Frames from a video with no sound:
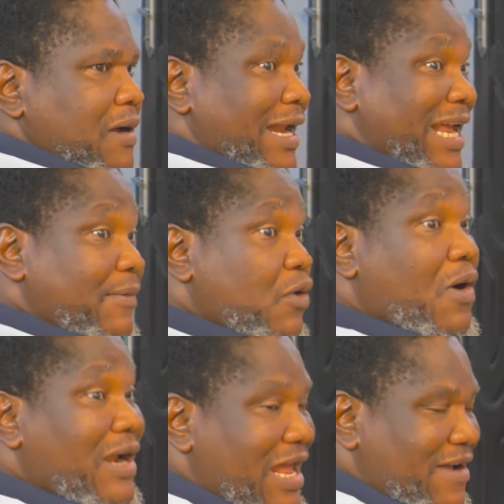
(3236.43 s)
And I am the
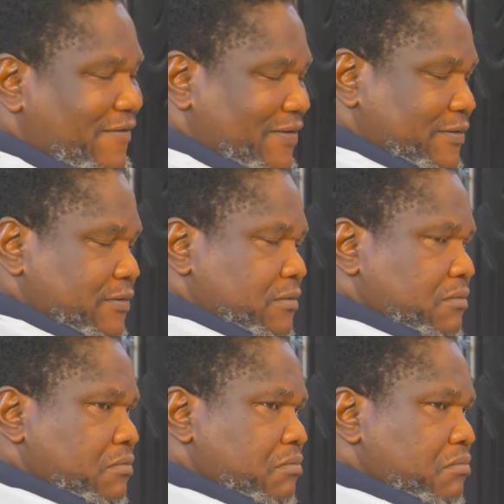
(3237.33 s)
one left.
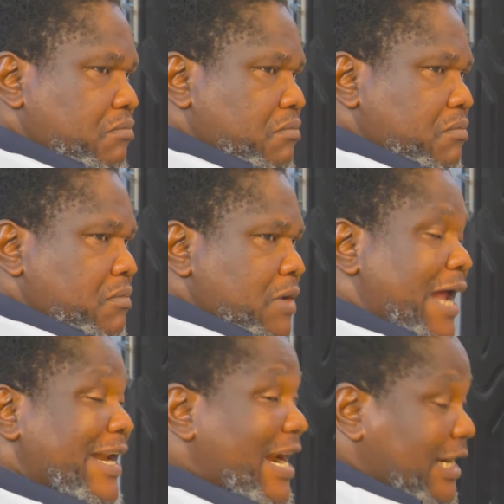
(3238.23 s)

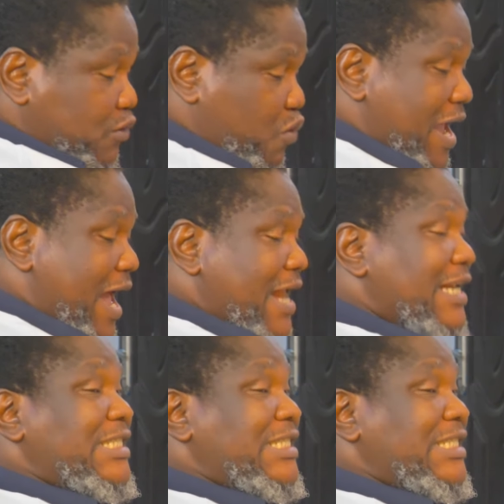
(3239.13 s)
And that is where the